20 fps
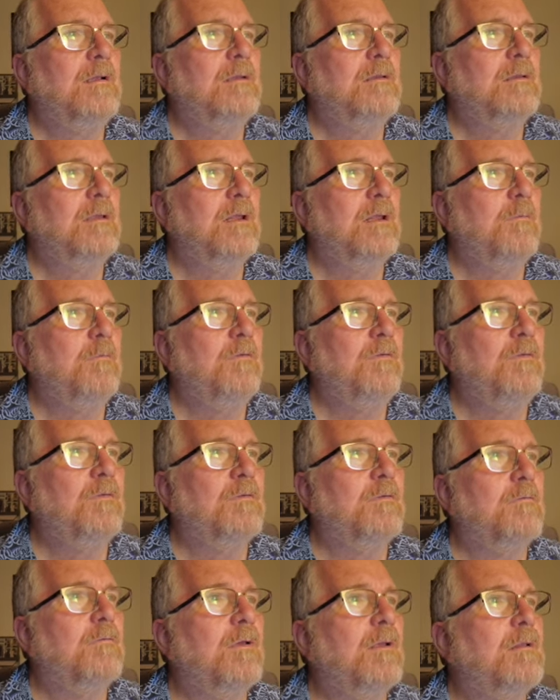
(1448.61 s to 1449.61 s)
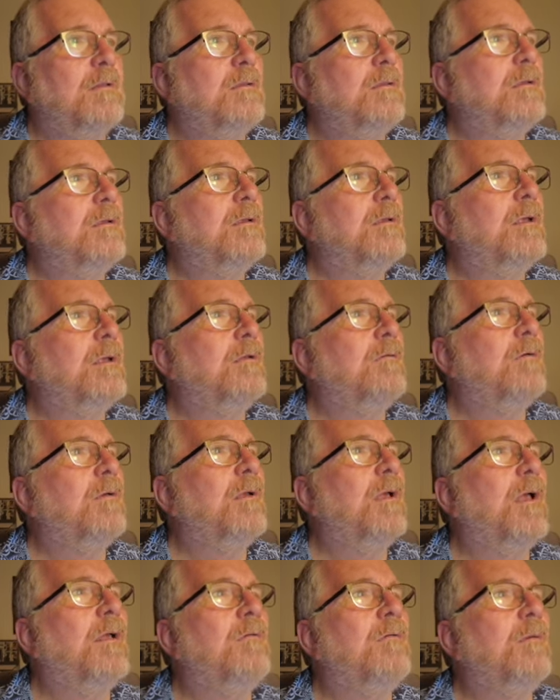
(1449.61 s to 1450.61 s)
Can I move this around?
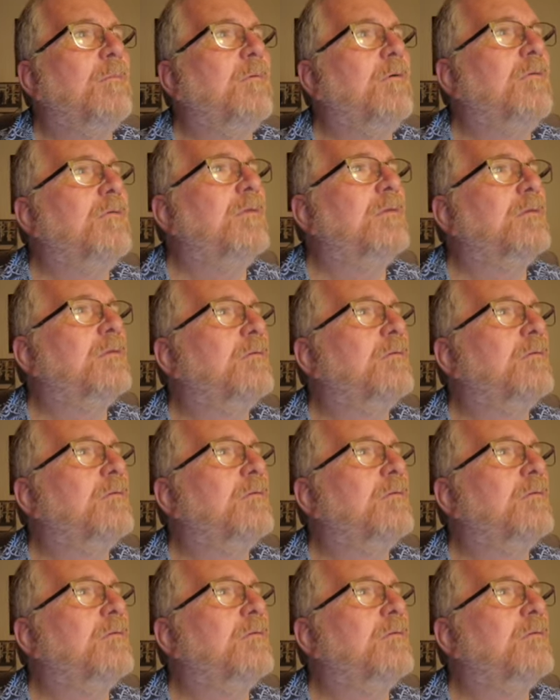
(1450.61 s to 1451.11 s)
How do I move this